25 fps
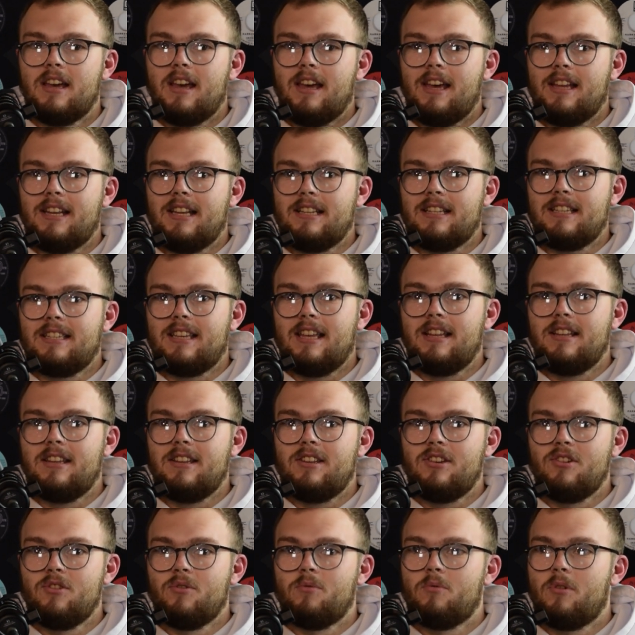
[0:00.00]
and I
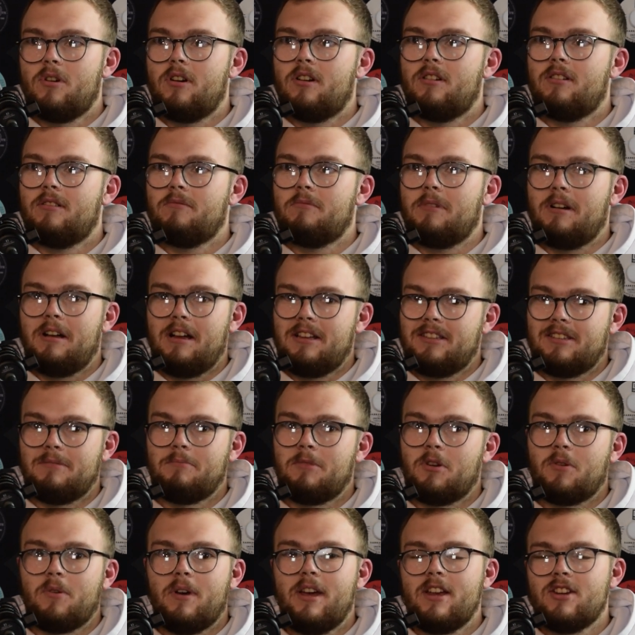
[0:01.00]
decided, you know what, I'll ask him
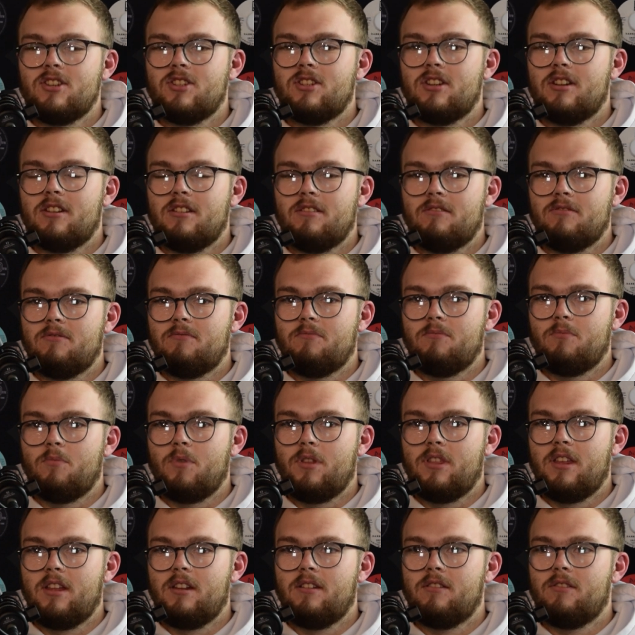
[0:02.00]
the question, and
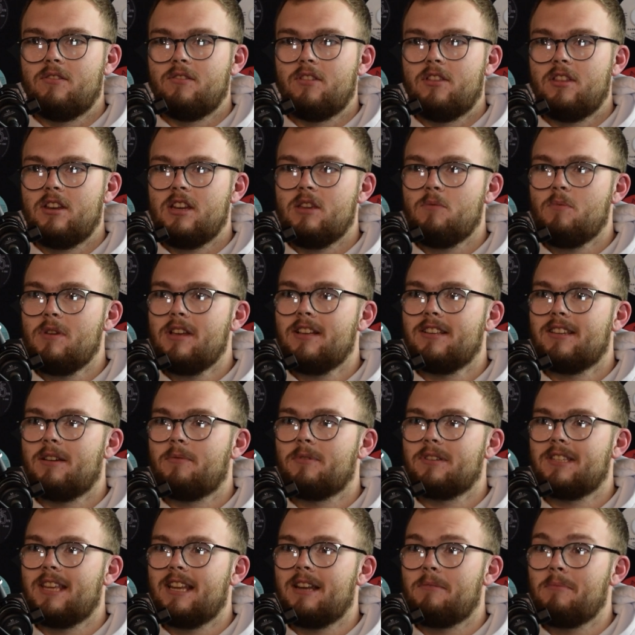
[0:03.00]
within three weeks I
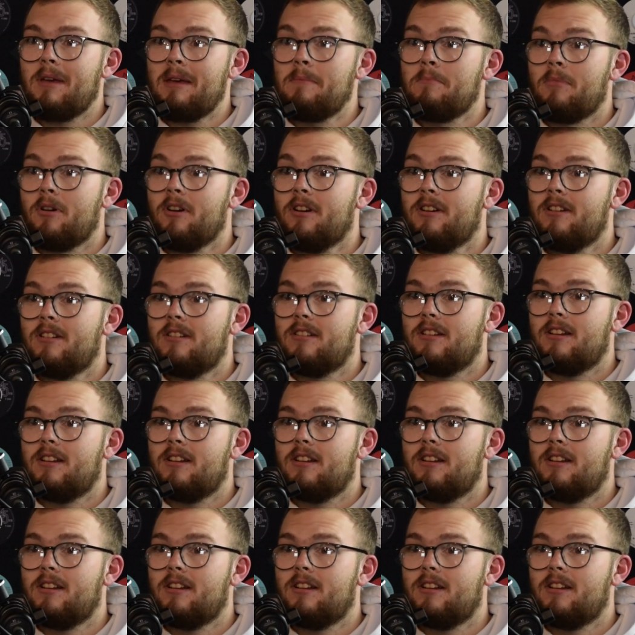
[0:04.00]
was then a member.